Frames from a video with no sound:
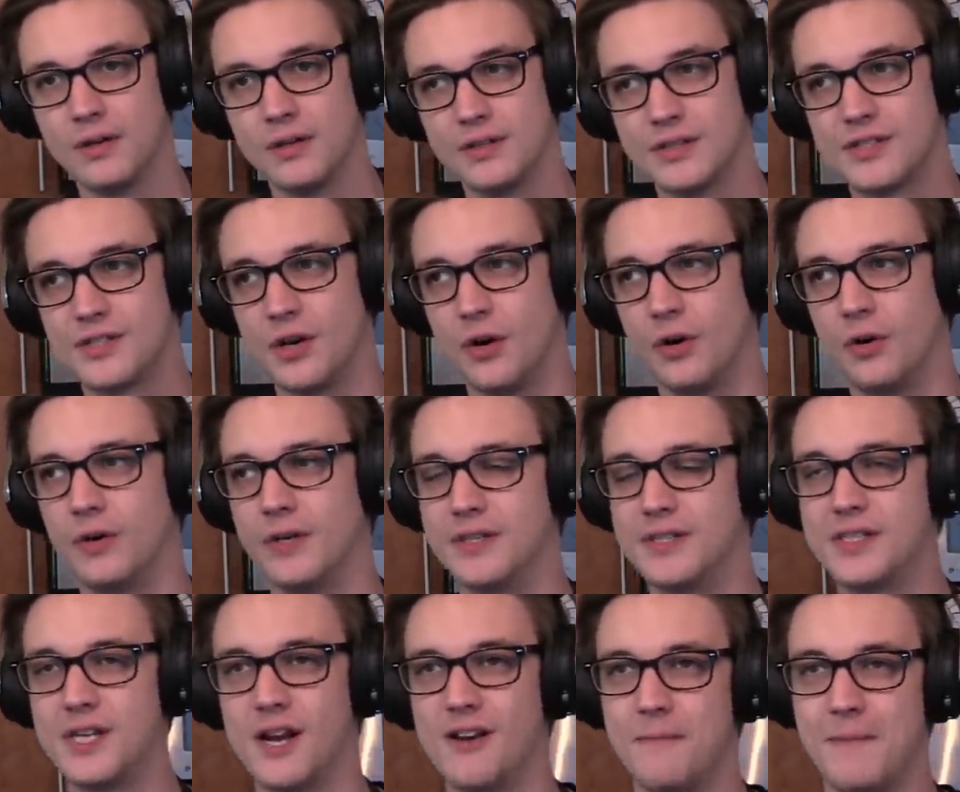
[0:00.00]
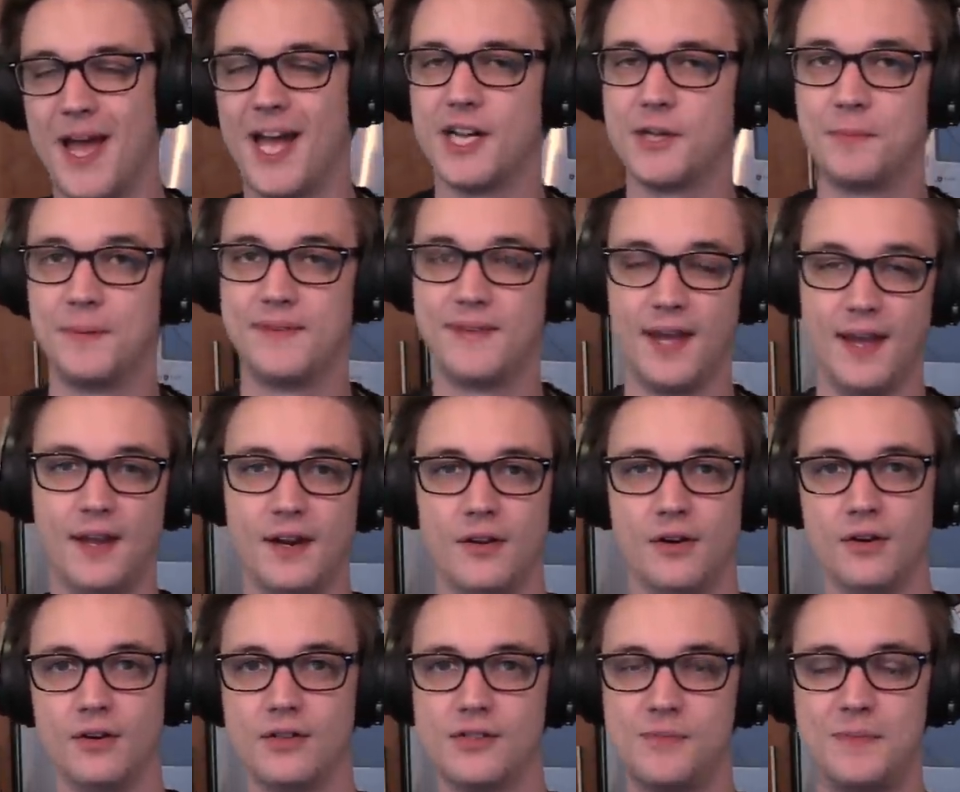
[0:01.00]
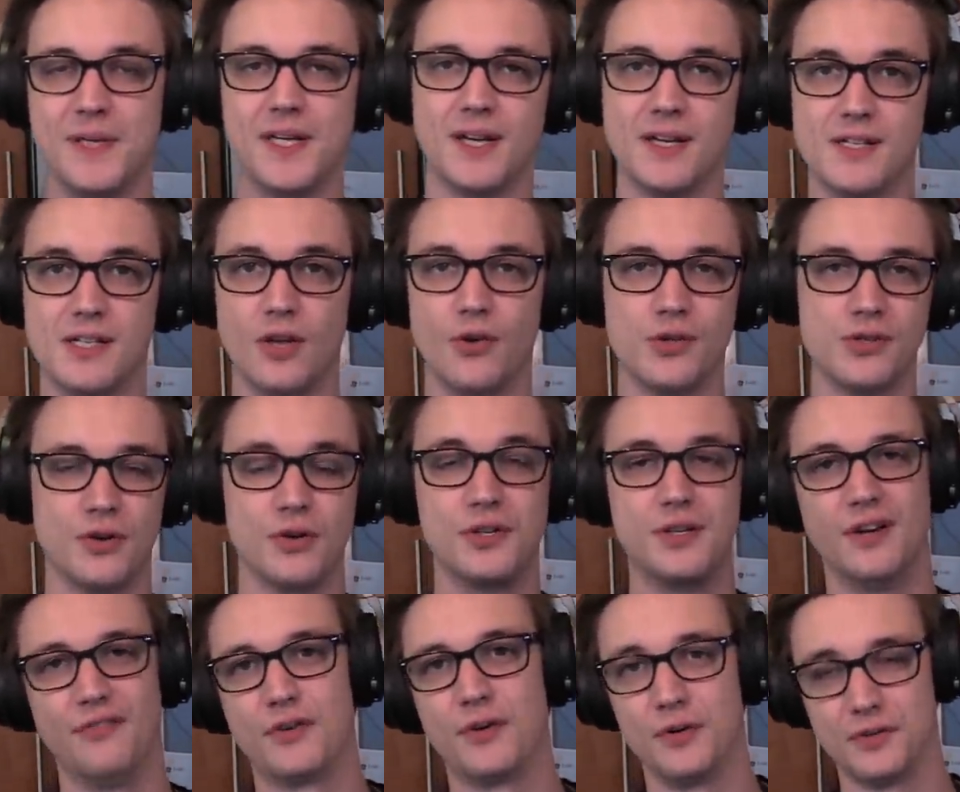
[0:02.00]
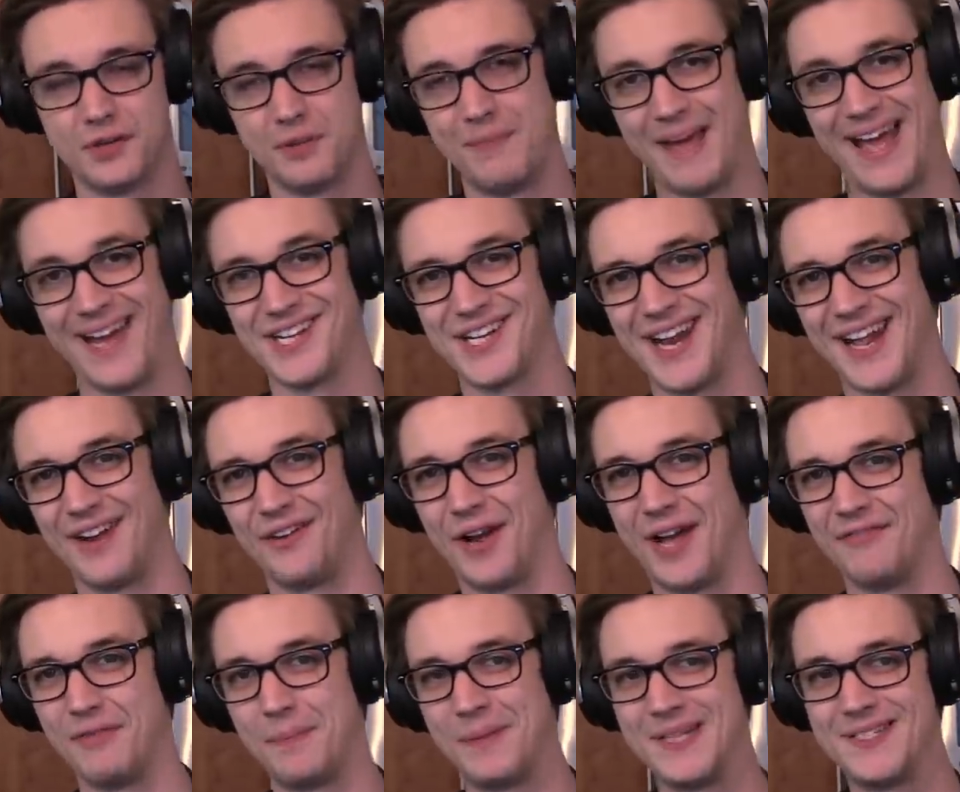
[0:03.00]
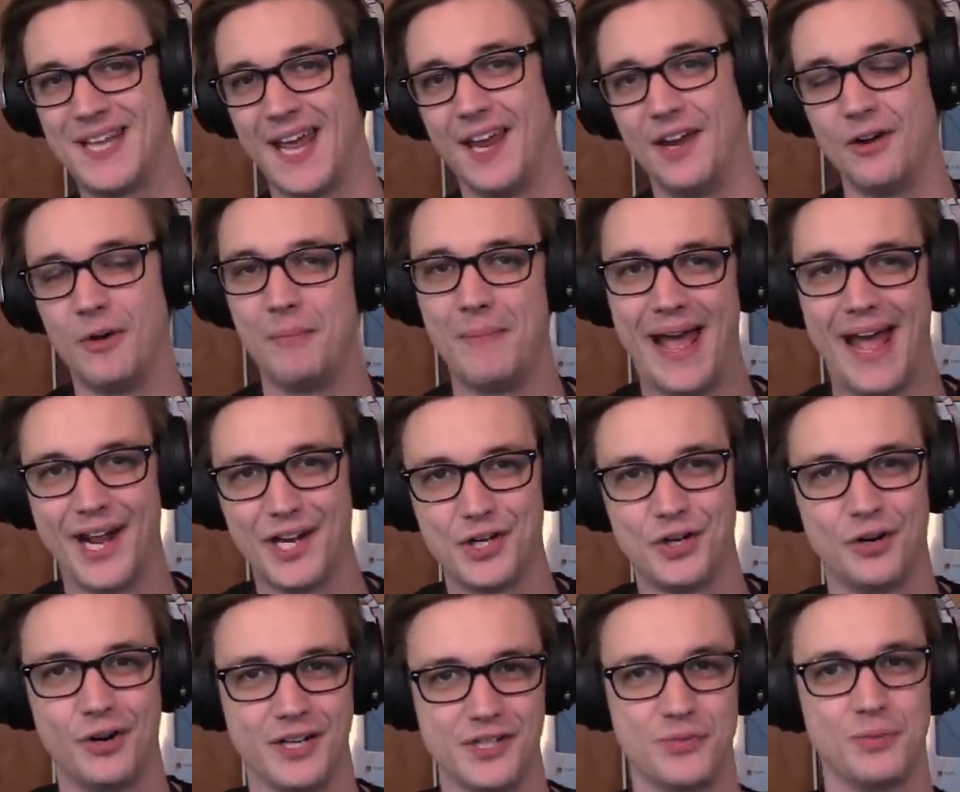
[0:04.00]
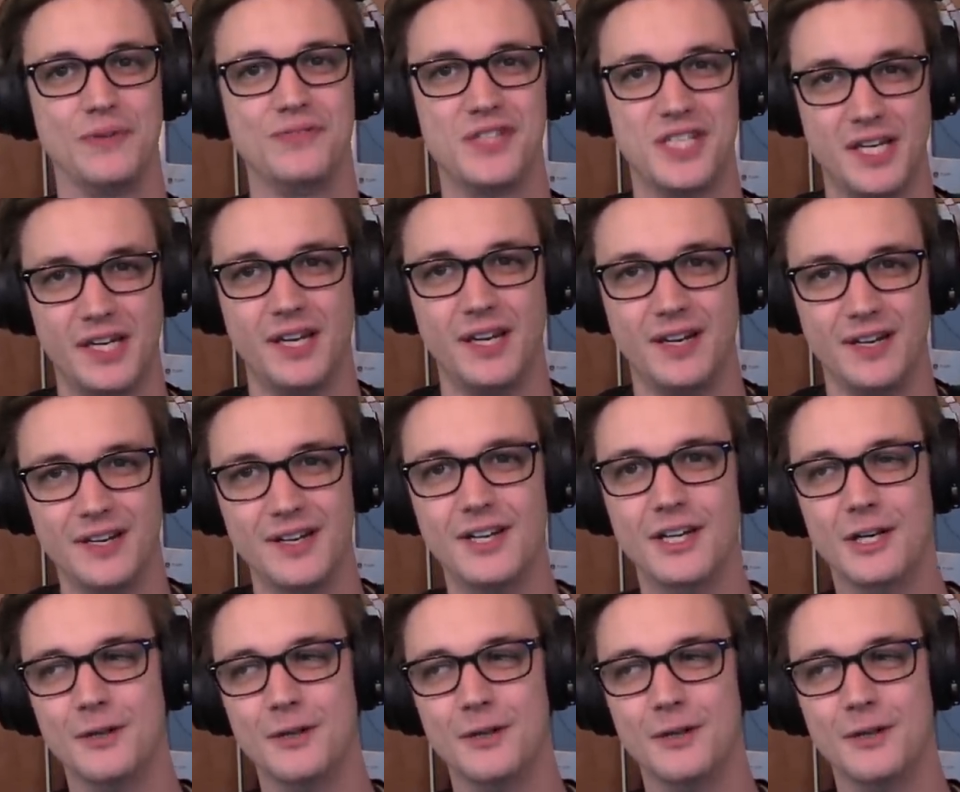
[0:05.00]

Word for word: So instead of mashed potatoes, because those are difficult to mash and I don't have a potato masher as we've seen